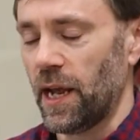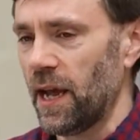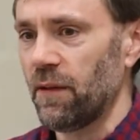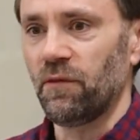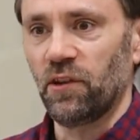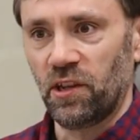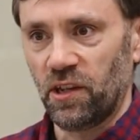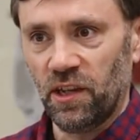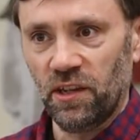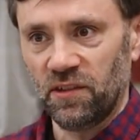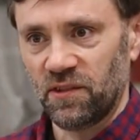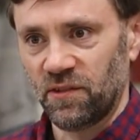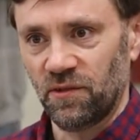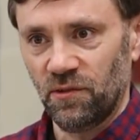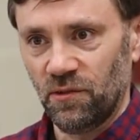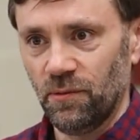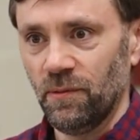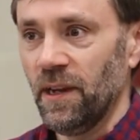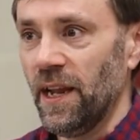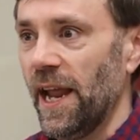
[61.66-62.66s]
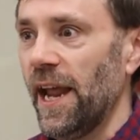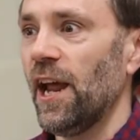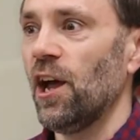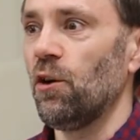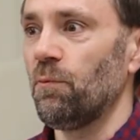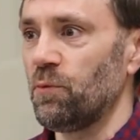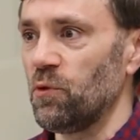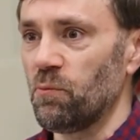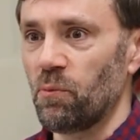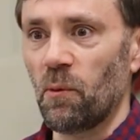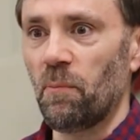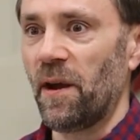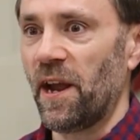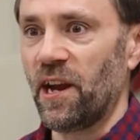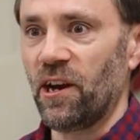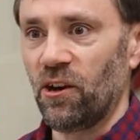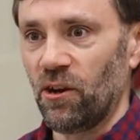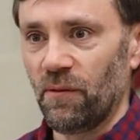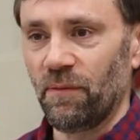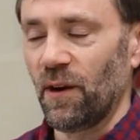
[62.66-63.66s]
advocate to help you
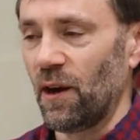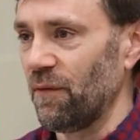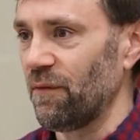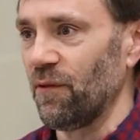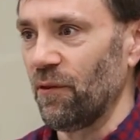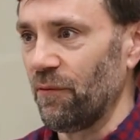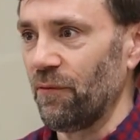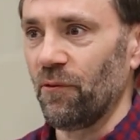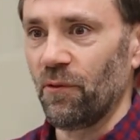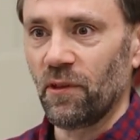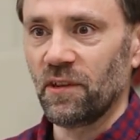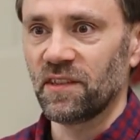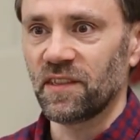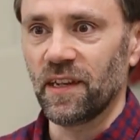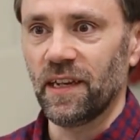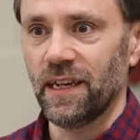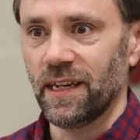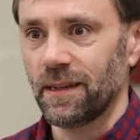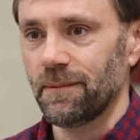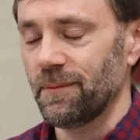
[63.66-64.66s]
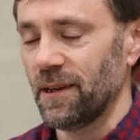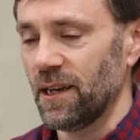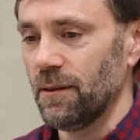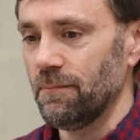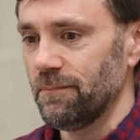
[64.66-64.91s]
prepare for the setting.